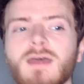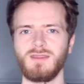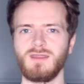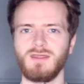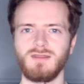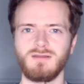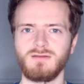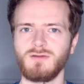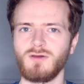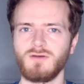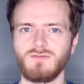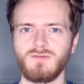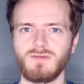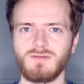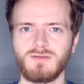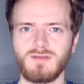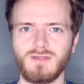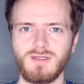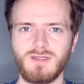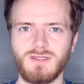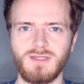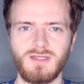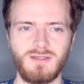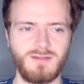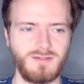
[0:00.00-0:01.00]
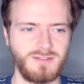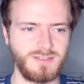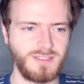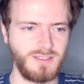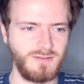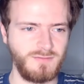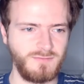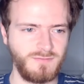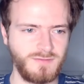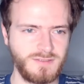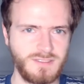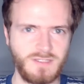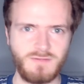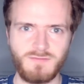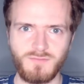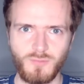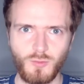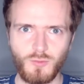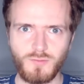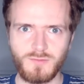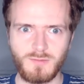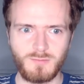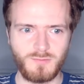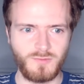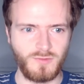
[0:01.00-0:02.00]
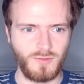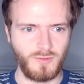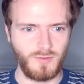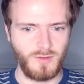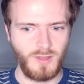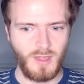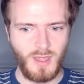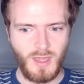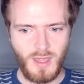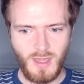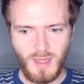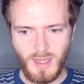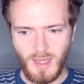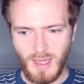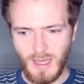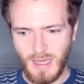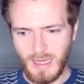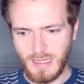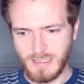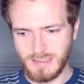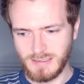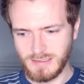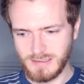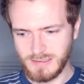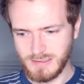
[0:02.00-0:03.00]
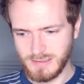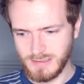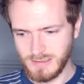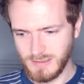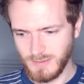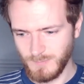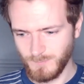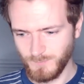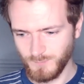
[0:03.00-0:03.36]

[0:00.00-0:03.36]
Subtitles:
And then obviously she forced him to. And